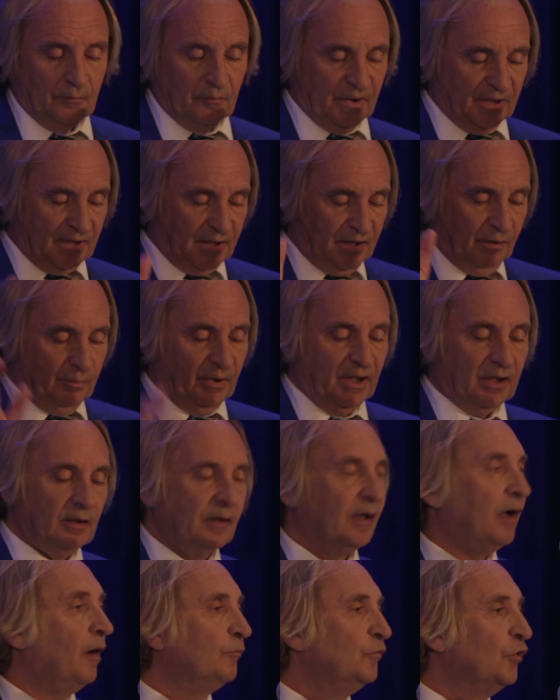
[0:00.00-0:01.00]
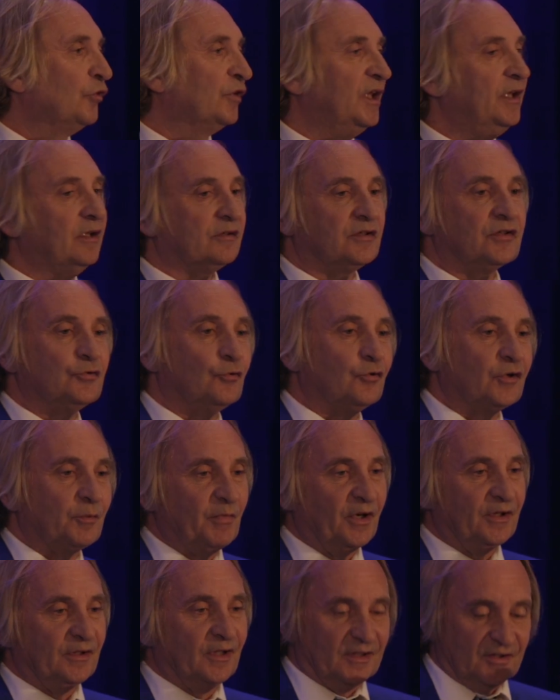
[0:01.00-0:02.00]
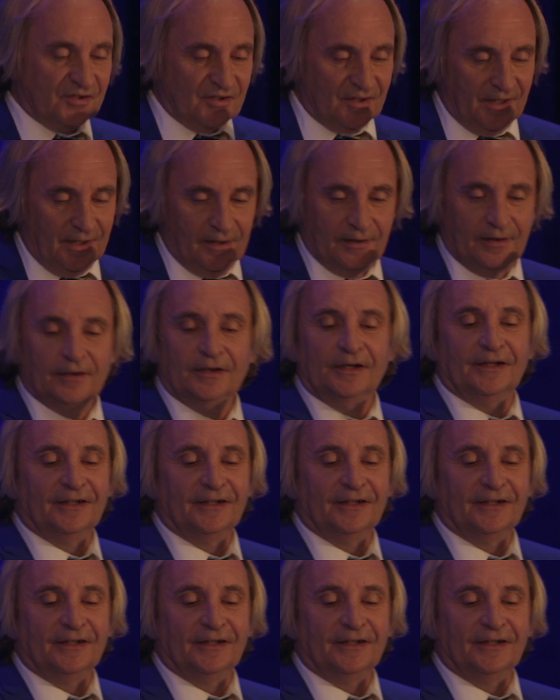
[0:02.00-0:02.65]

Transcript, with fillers: But anyway, I'm not here to talk about that today.